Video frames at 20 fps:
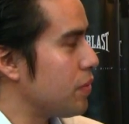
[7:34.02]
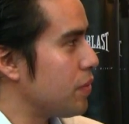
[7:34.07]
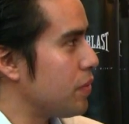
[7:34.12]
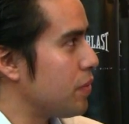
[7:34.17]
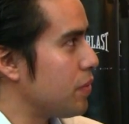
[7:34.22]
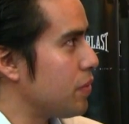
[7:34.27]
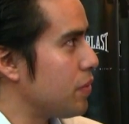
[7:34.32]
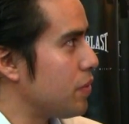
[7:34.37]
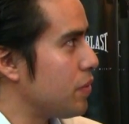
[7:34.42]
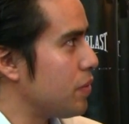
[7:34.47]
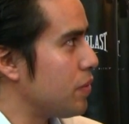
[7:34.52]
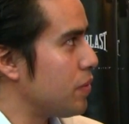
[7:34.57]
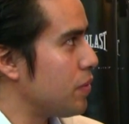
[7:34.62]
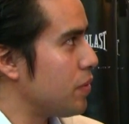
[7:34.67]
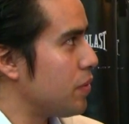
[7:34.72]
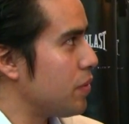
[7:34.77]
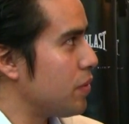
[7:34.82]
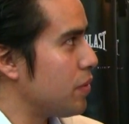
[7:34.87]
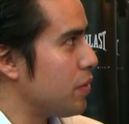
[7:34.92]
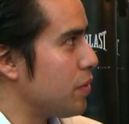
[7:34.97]

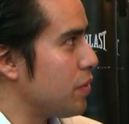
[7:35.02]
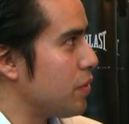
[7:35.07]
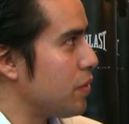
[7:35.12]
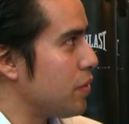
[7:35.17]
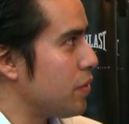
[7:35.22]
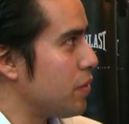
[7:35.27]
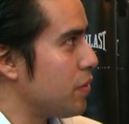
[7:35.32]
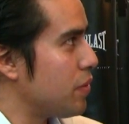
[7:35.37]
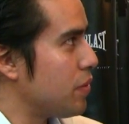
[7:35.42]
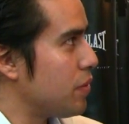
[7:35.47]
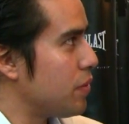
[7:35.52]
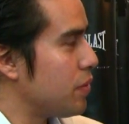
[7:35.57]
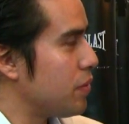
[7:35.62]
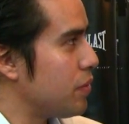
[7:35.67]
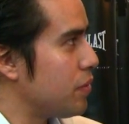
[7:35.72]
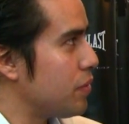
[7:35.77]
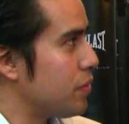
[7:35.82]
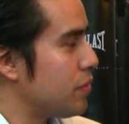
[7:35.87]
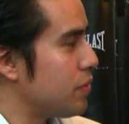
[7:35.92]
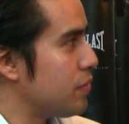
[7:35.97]

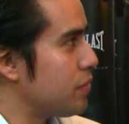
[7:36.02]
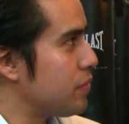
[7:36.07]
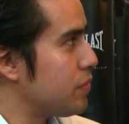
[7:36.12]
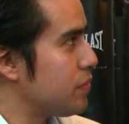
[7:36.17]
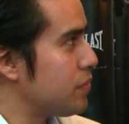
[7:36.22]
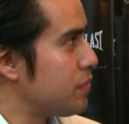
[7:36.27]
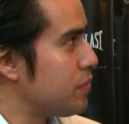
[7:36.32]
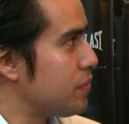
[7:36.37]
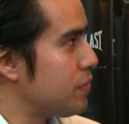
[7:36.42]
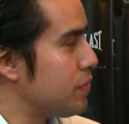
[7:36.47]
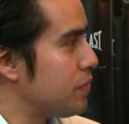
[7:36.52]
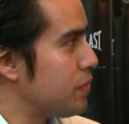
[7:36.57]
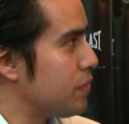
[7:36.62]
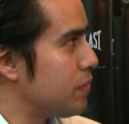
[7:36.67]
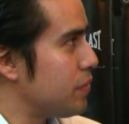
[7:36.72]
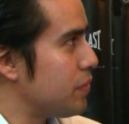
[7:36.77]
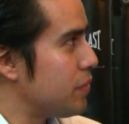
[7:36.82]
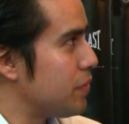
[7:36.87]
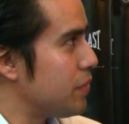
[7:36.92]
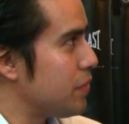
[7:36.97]

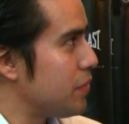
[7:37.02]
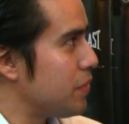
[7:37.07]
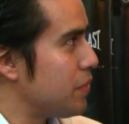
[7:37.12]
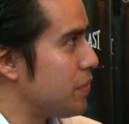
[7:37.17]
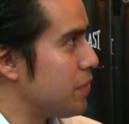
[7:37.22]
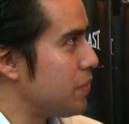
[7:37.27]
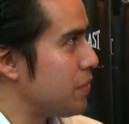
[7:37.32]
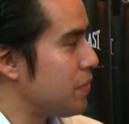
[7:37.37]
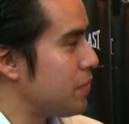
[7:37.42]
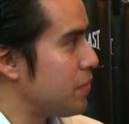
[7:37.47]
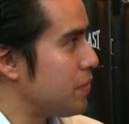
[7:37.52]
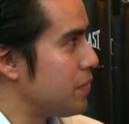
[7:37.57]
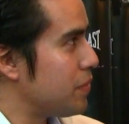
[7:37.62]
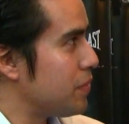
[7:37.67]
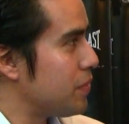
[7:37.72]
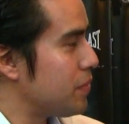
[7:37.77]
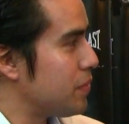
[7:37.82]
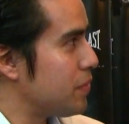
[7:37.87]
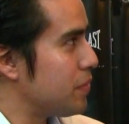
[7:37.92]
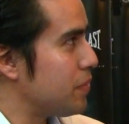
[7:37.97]

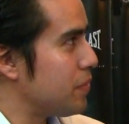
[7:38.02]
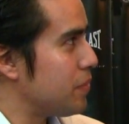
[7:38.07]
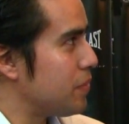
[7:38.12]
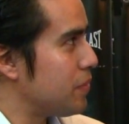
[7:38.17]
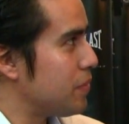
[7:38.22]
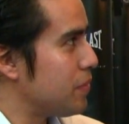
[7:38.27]
No words are spoken by the person on screen.